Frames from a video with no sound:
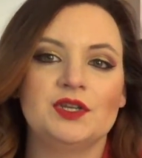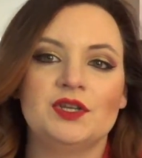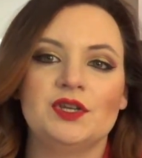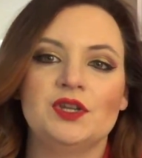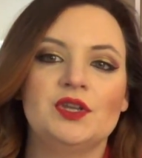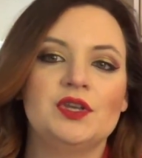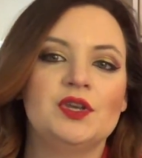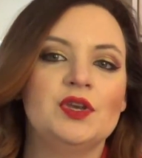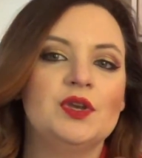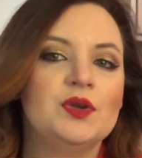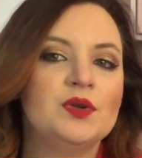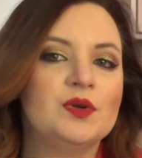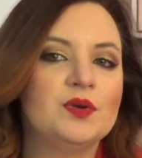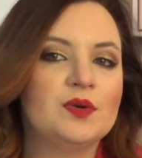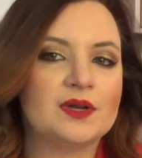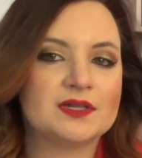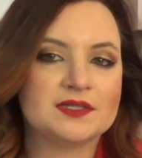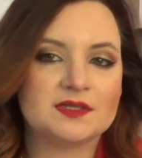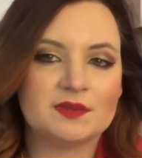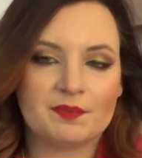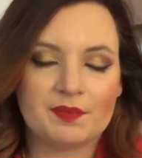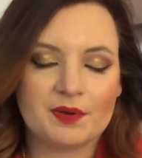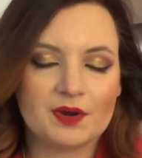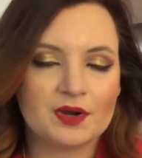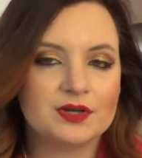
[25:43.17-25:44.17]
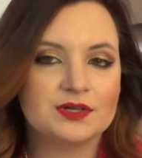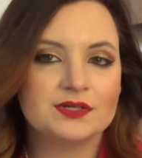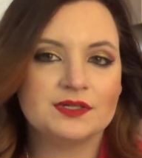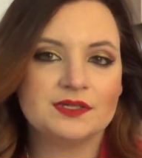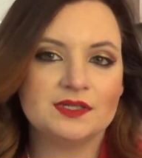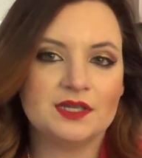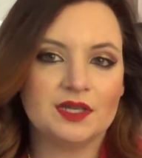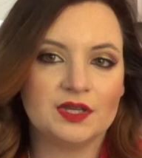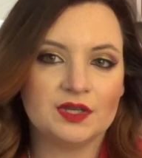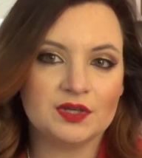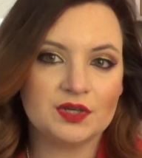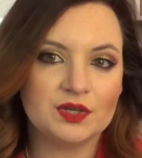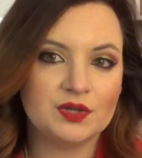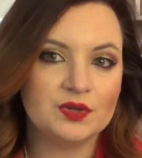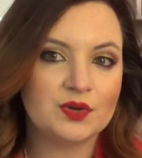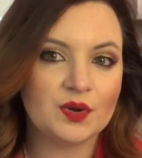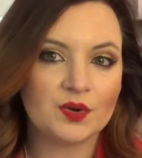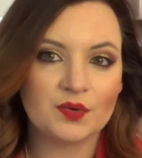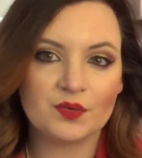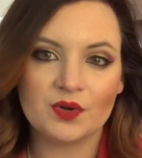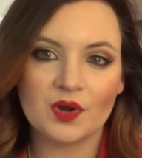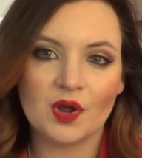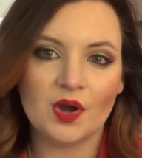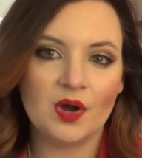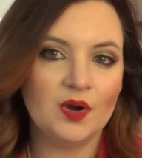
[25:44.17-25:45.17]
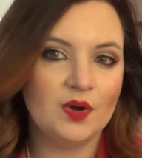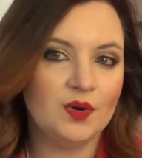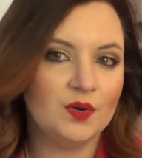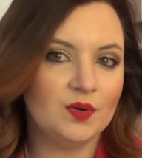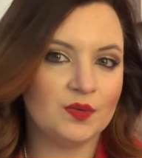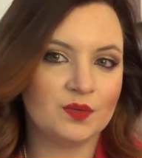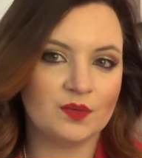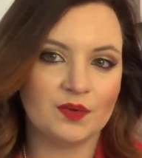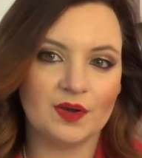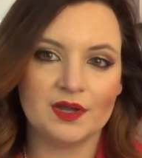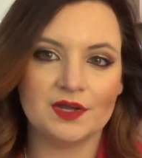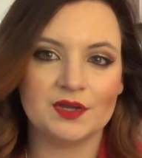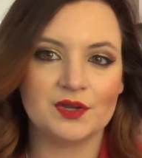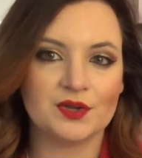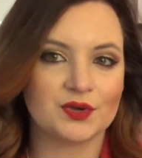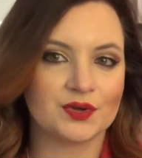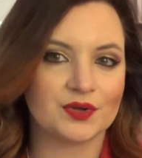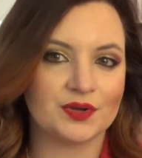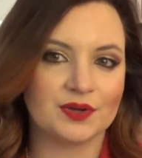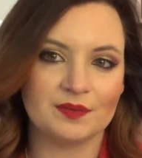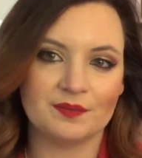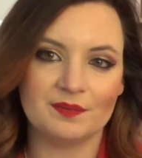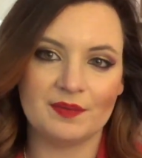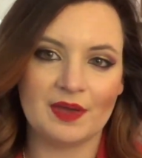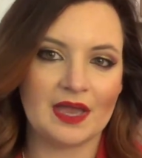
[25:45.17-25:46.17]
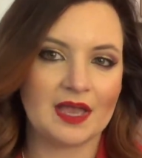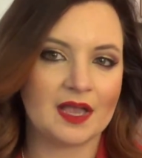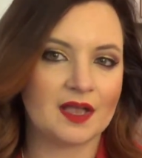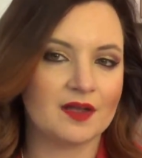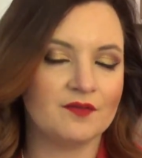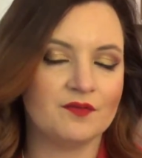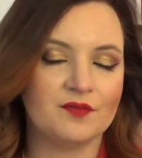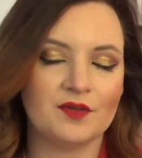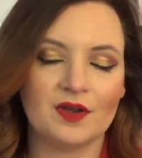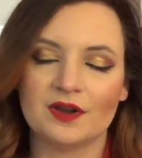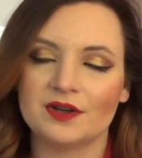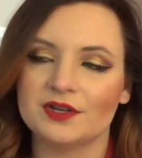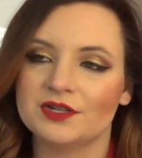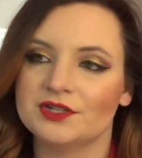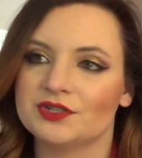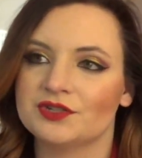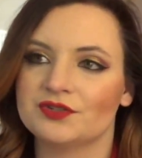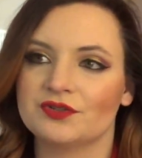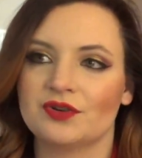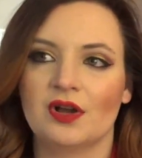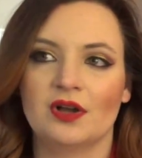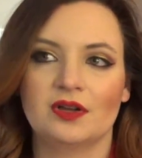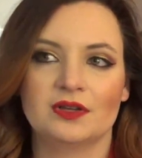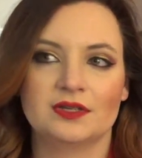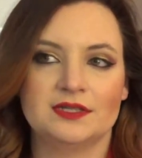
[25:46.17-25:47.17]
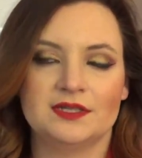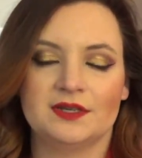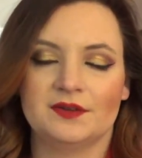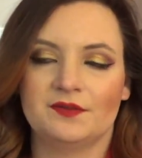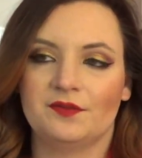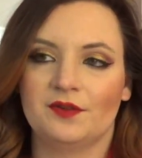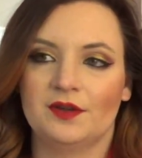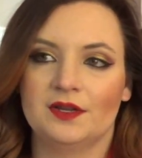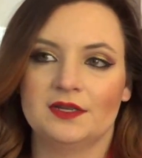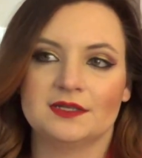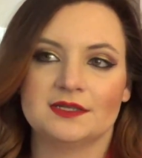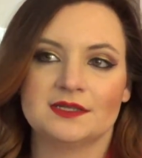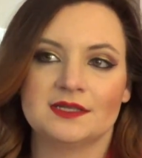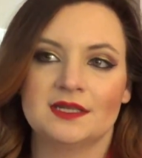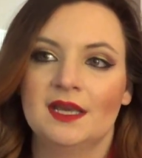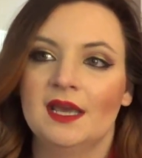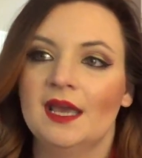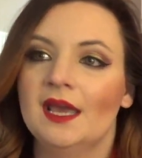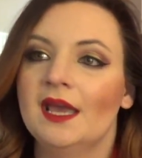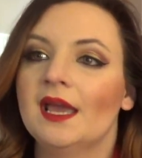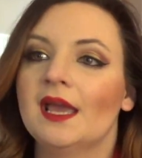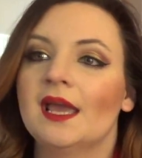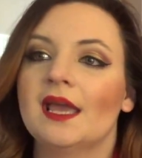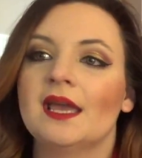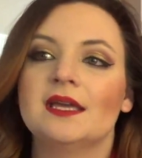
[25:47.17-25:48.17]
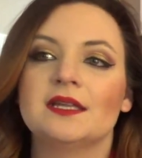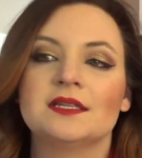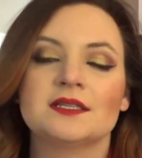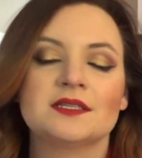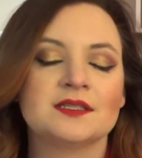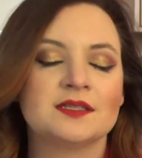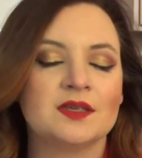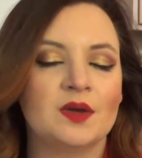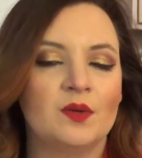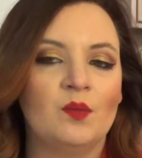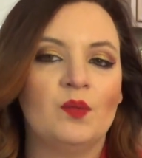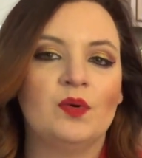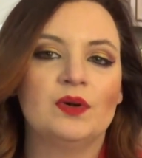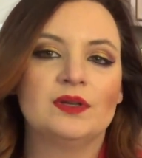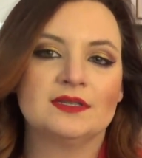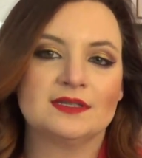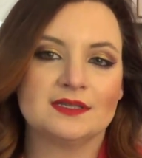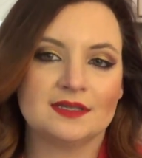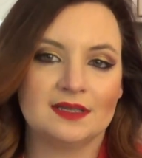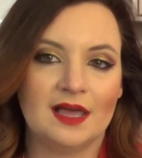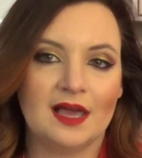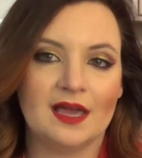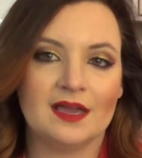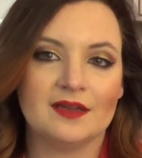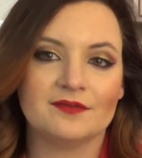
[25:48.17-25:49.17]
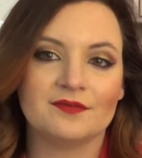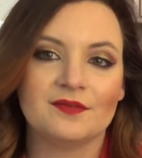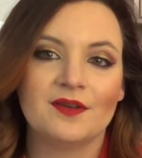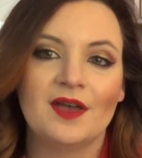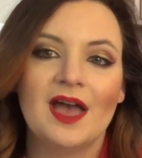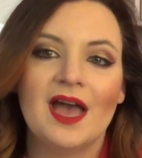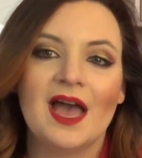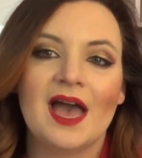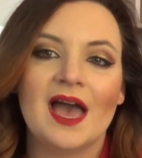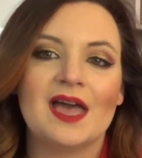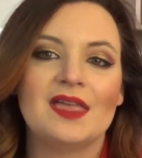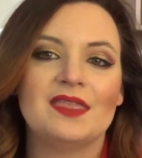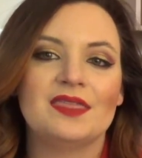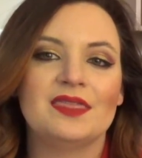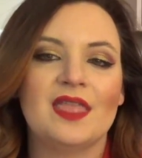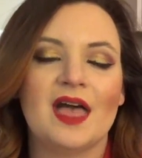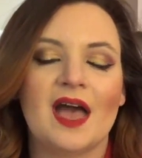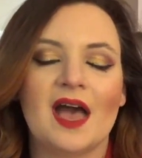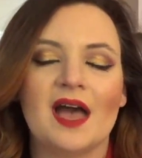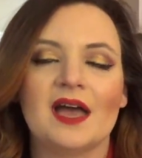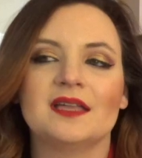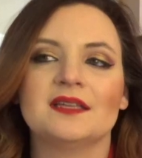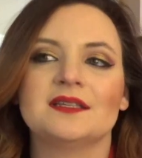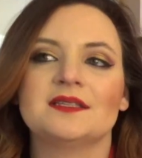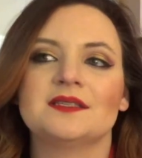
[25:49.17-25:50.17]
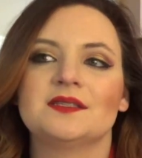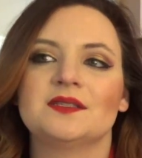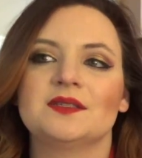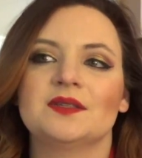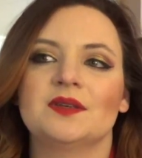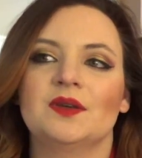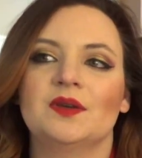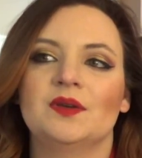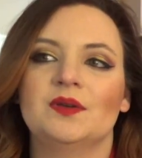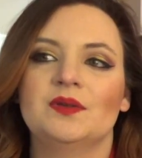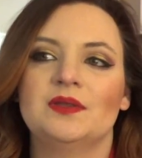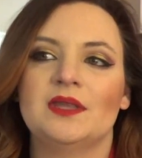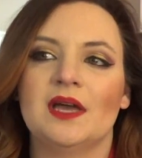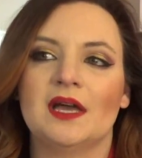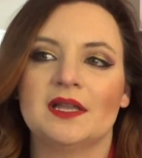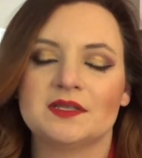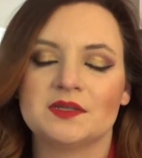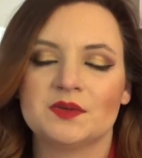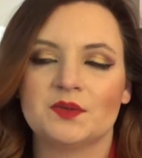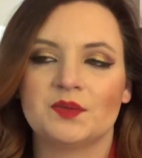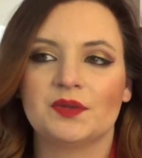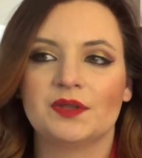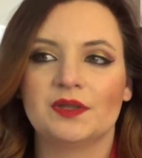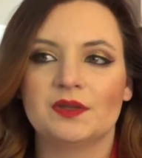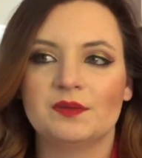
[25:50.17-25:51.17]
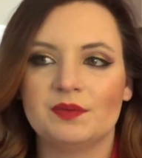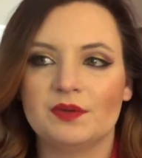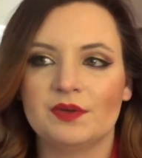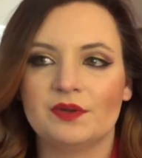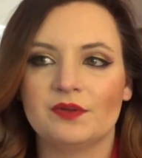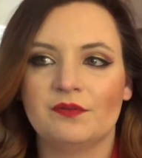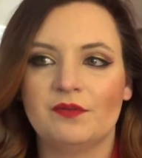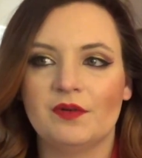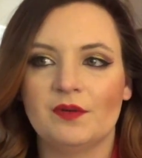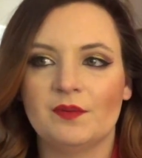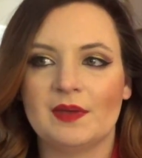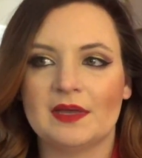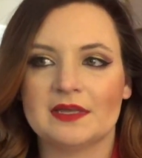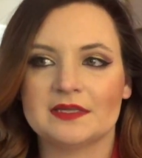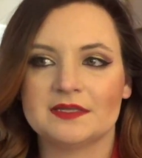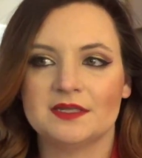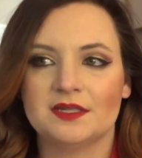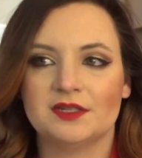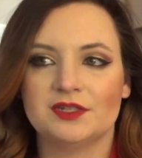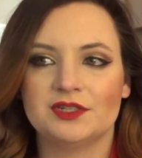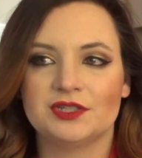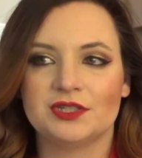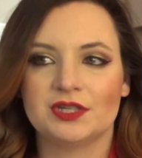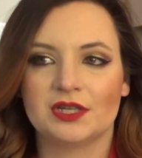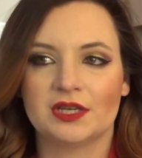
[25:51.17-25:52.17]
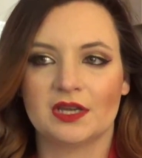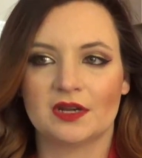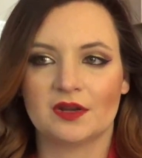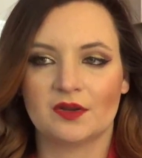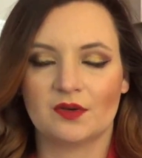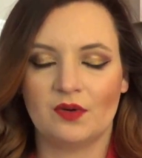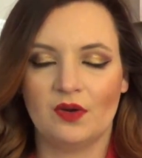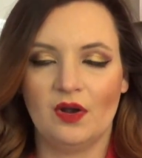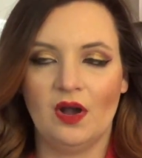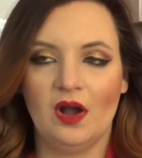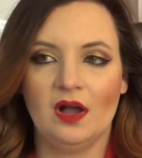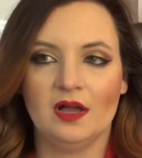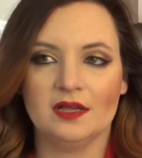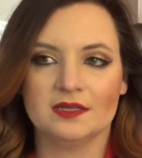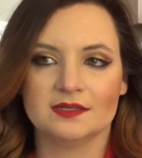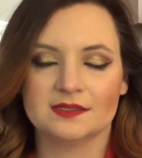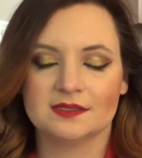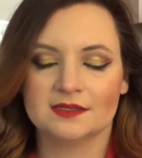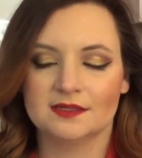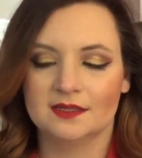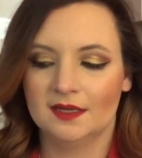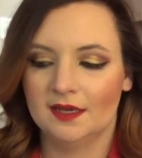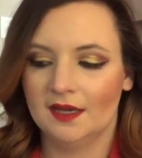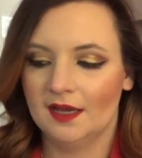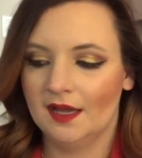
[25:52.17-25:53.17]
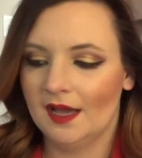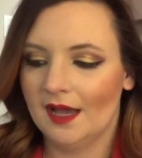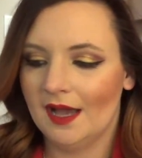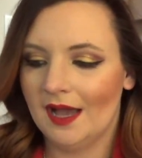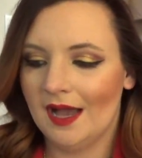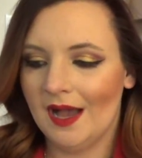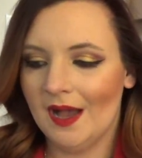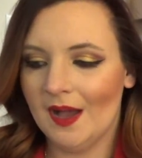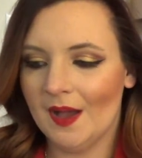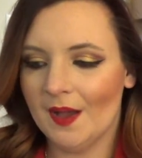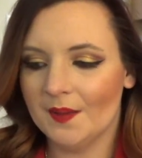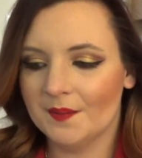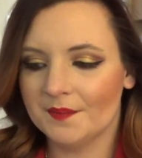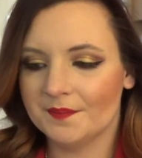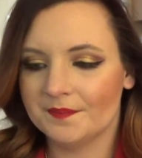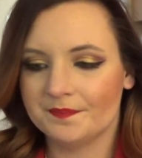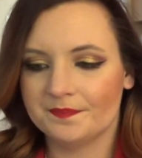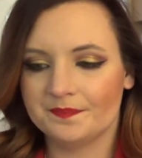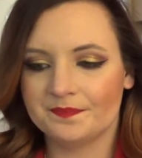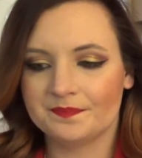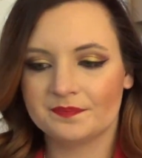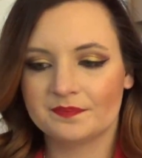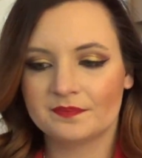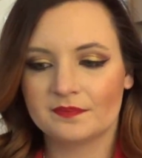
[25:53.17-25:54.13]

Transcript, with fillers: you as a person, you don't know when you're going to make a very strong difference in someone's life. And that's a really beautiful message to get across. I